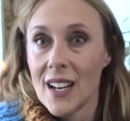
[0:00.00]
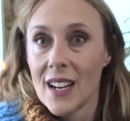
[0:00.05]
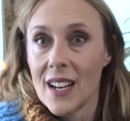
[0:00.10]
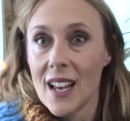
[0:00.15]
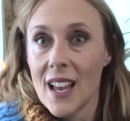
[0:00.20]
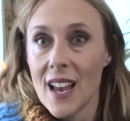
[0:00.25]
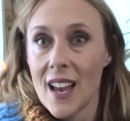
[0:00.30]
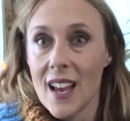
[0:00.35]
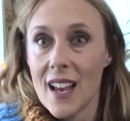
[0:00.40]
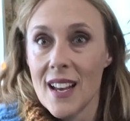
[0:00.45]

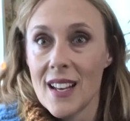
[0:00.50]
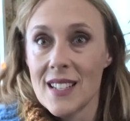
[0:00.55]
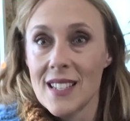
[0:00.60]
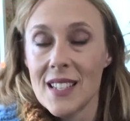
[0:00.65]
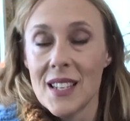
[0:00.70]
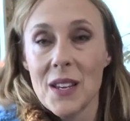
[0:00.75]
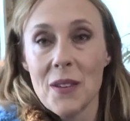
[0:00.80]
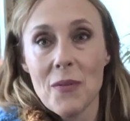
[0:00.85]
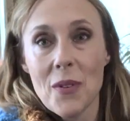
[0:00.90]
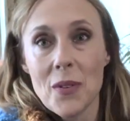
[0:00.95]
And
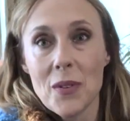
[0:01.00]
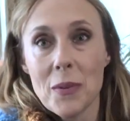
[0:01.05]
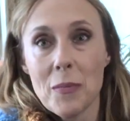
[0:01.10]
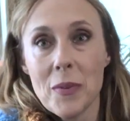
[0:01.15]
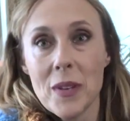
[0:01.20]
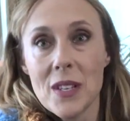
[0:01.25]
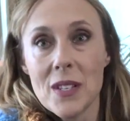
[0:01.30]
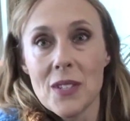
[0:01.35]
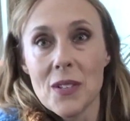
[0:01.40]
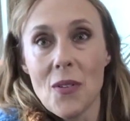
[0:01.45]
he wrote a
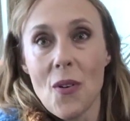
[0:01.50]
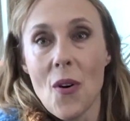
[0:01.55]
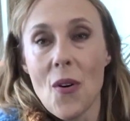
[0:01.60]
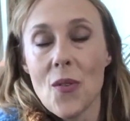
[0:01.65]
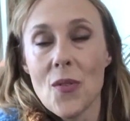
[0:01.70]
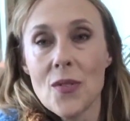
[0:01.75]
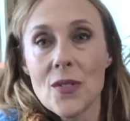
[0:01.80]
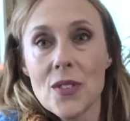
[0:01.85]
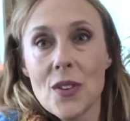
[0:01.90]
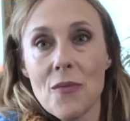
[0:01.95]
piece
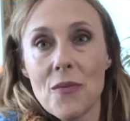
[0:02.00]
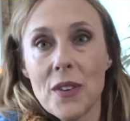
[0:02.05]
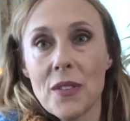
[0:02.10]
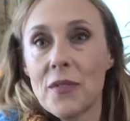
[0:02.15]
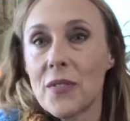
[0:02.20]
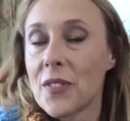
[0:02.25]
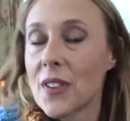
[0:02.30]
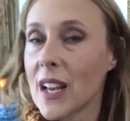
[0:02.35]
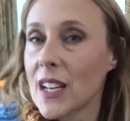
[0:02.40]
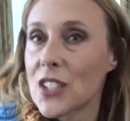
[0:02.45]
called
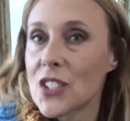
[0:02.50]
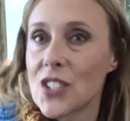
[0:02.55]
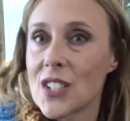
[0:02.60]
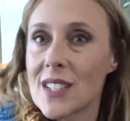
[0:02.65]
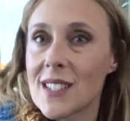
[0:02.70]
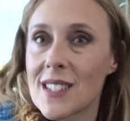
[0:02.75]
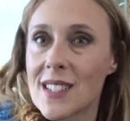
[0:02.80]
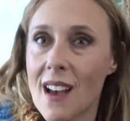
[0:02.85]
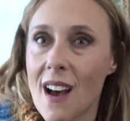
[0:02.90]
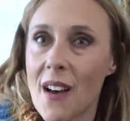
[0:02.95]

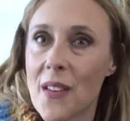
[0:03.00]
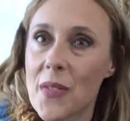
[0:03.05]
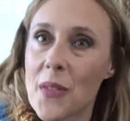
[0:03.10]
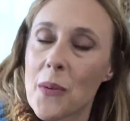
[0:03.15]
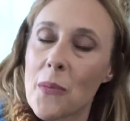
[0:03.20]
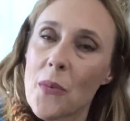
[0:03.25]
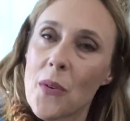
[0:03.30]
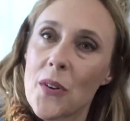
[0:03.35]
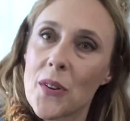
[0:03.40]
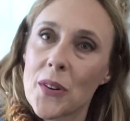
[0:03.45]
Reflections on the
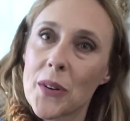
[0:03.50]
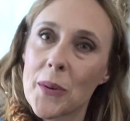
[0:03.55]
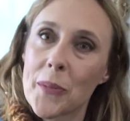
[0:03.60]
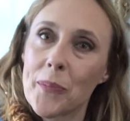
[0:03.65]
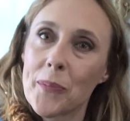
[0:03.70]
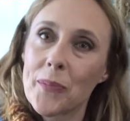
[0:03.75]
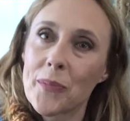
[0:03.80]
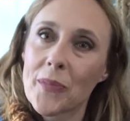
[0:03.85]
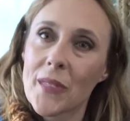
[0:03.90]
Water.